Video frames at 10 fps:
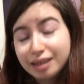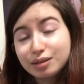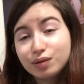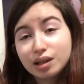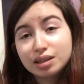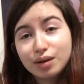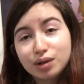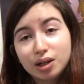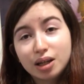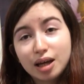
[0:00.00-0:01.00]
As if that's
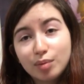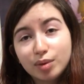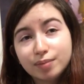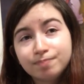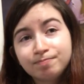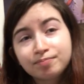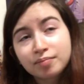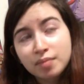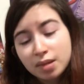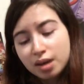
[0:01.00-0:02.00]
ever gonna happen.
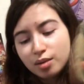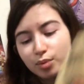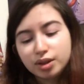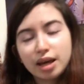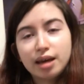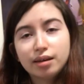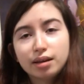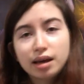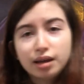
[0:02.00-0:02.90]
But yeah,